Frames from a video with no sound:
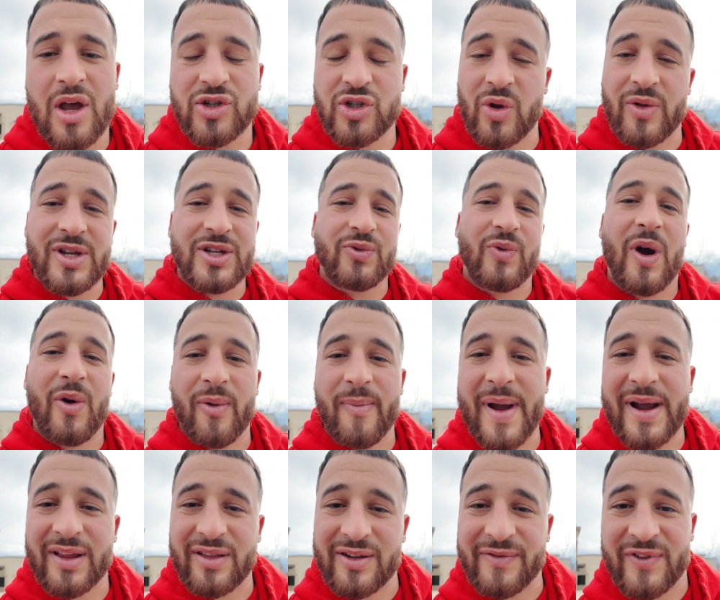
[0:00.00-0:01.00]
So this is why we're
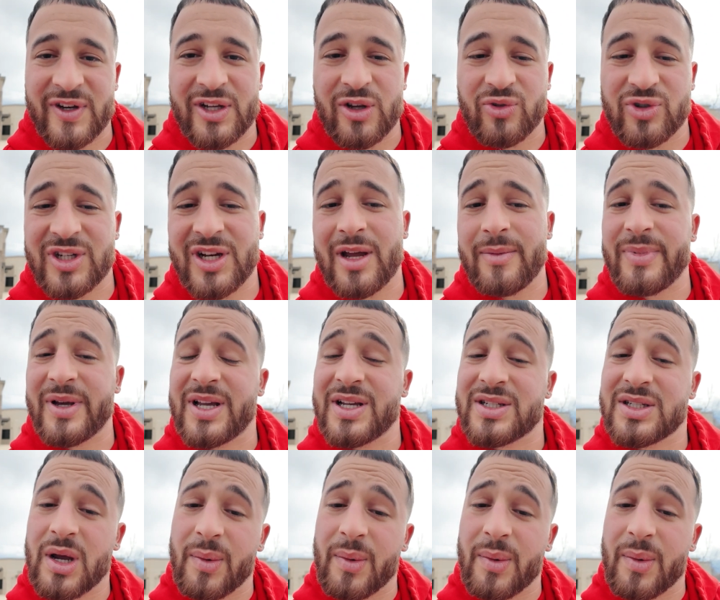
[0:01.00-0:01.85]
making the video today, because